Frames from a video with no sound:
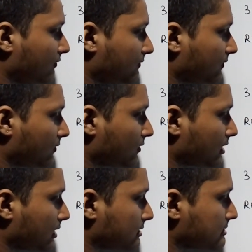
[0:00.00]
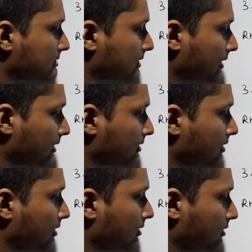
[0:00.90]
4
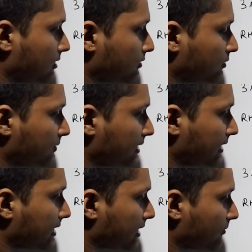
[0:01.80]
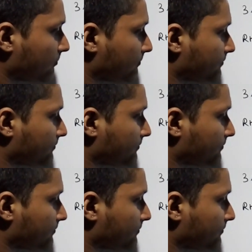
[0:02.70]
sine cube theta.